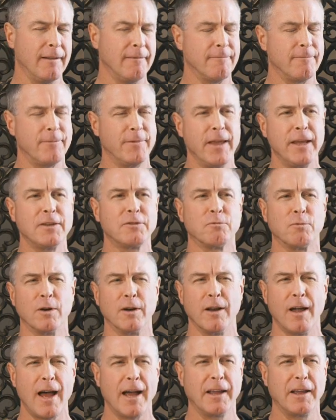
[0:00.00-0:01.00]
And things were
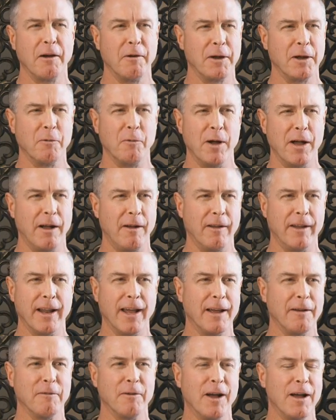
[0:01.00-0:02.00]
not going well, and
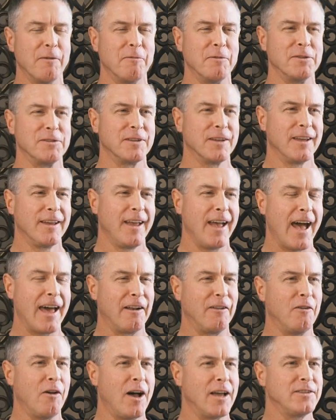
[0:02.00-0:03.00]
I was at
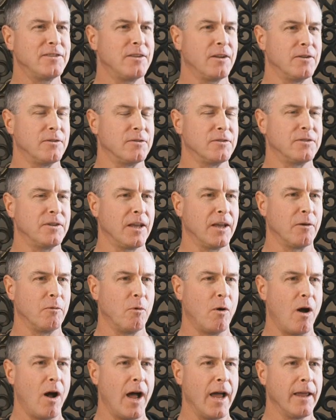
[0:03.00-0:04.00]
a loss to understand
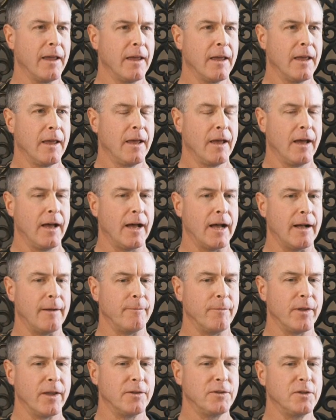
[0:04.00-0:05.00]
why.
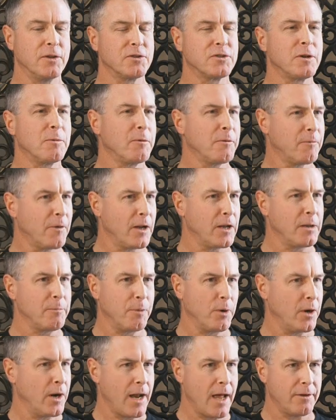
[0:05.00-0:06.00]
Until someone finally
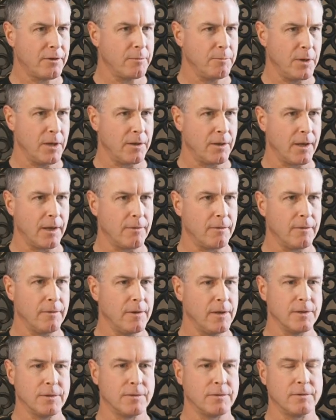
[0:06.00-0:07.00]
pointed out to me that
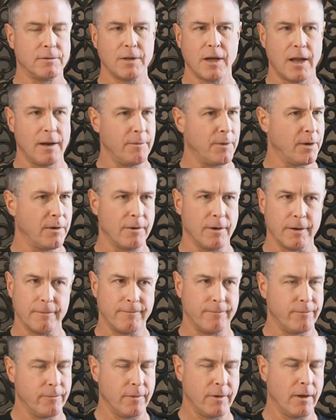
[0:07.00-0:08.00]
these gentlemen who are
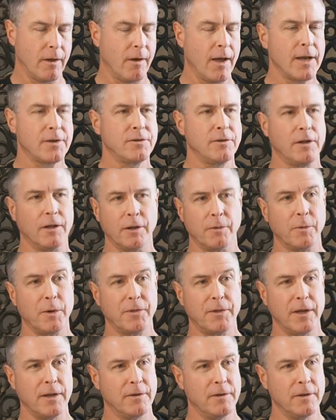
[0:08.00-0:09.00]
excellent at
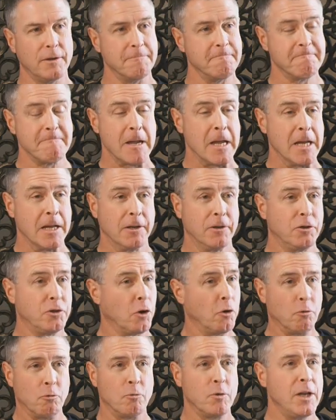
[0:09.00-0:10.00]
what they do
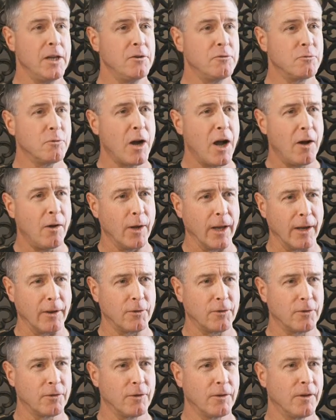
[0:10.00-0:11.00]
don't read
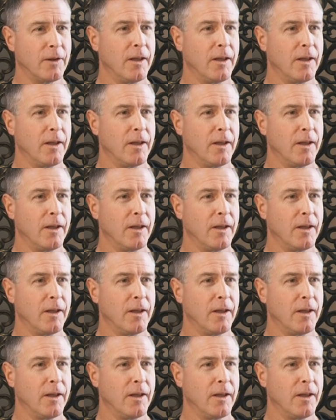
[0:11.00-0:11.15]
drawings.